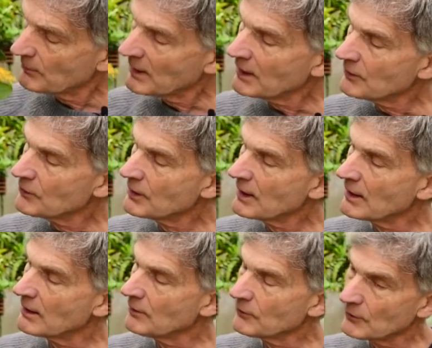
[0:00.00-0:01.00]
each
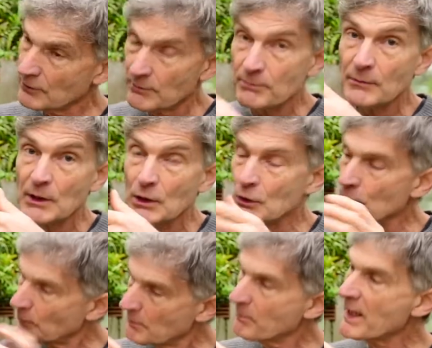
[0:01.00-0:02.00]
year, sort of
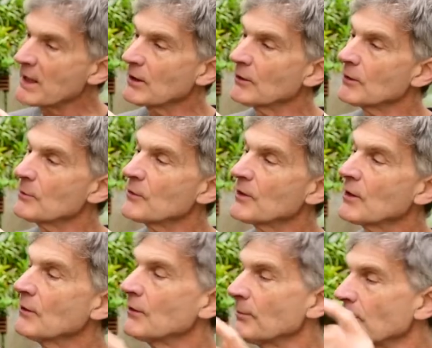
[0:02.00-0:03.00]
loop them back on
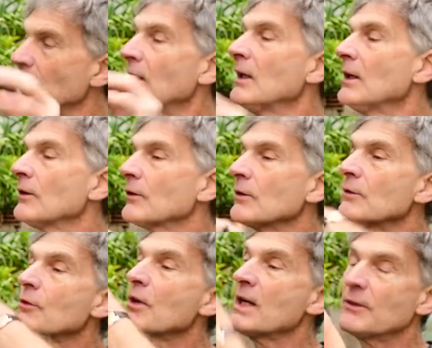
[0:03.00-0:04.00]
themselves and sort of
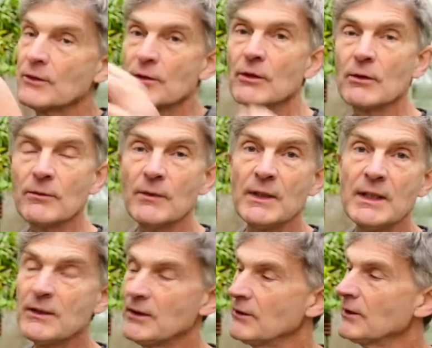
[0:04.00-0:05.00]
try to sort of
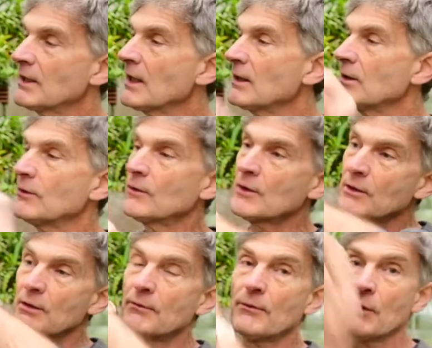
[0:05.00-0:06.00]
knit it together so
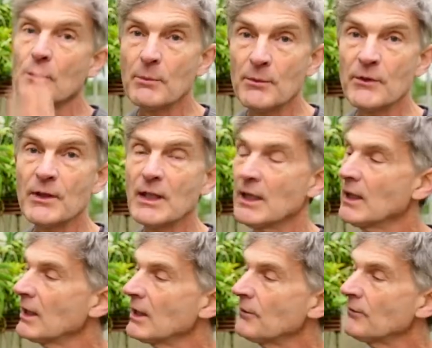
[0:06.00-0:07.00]
that it forms
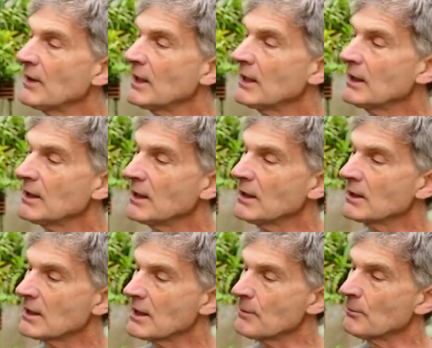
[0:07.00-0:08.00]
a fairly neat
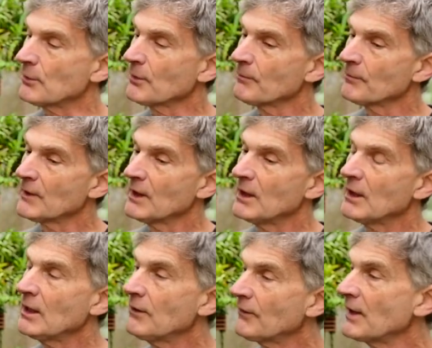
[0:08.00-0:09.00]
clump.
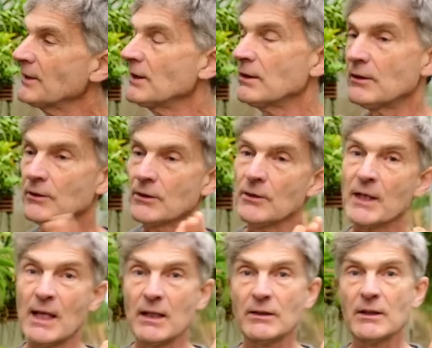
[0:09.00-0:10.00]
If I didn't do
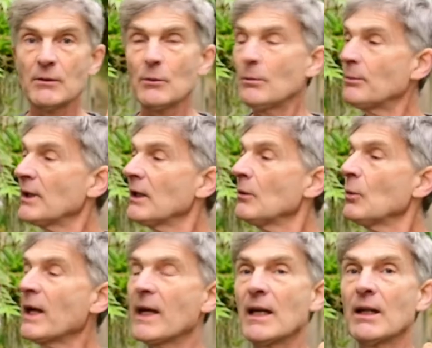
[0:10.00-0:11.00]
that, it would be
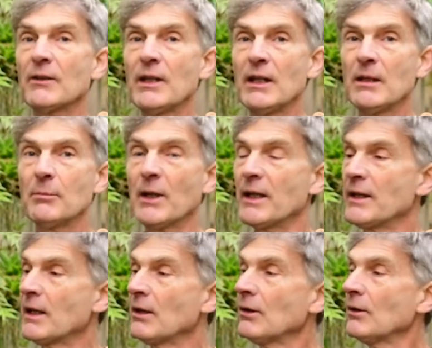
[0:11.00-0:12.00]
way out here by
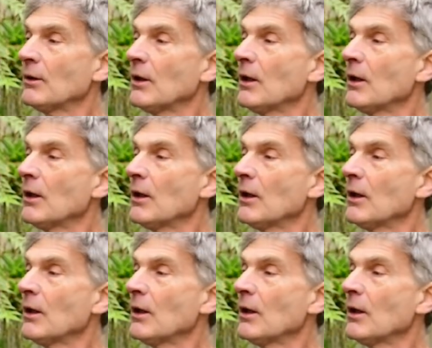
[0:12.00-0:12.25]
now.